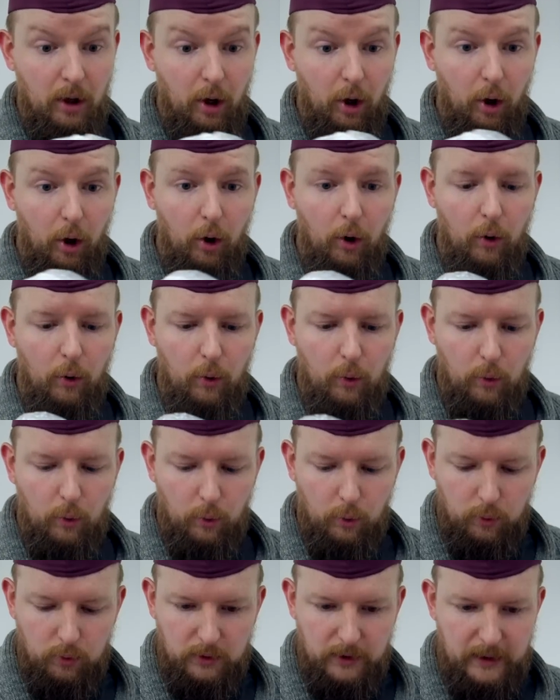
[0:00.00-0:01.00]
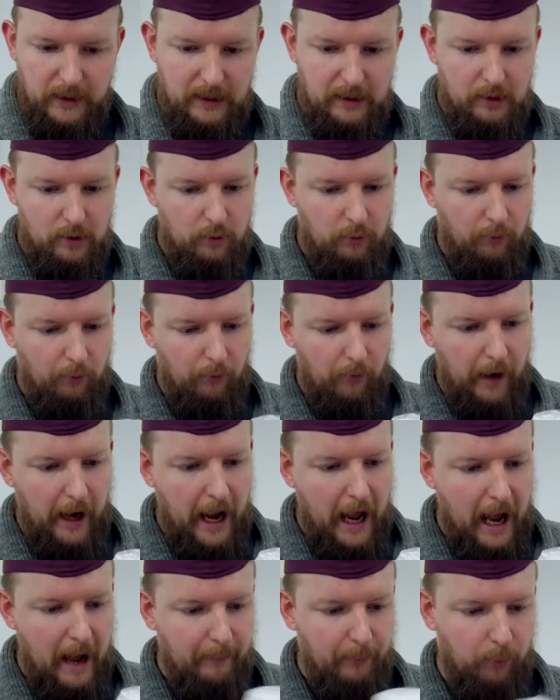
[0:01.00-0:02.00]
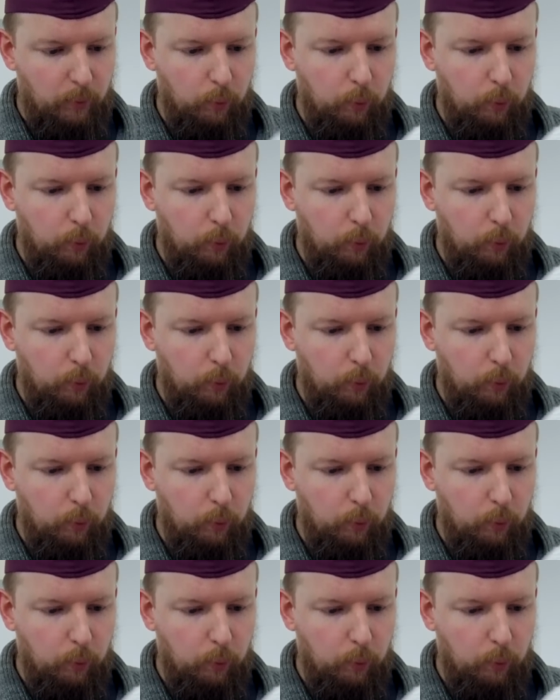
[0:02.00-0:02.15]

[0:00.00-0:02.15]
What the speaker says: Holy crap.